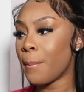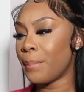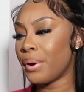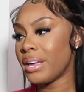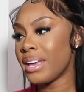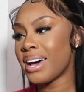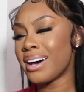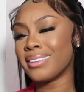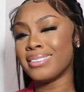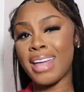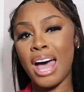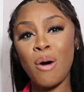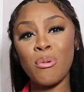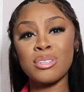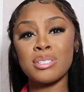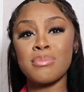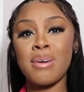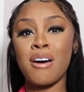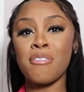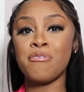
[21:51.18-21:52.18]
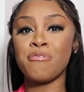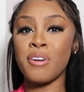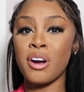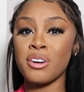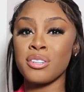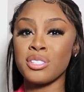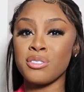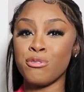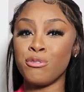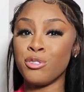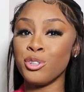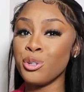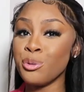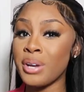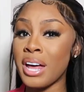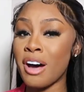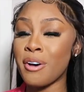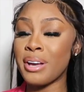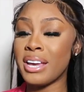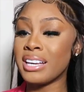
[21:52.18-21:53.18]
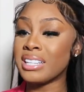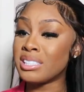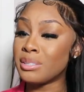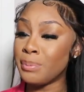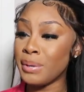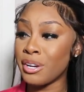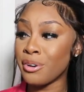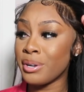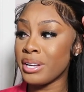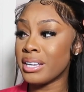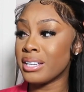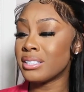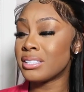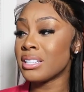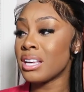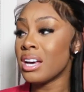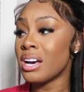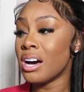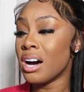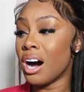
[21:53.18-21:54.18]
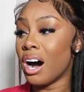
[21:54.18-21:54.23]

But yeah, that was my first flued out experience.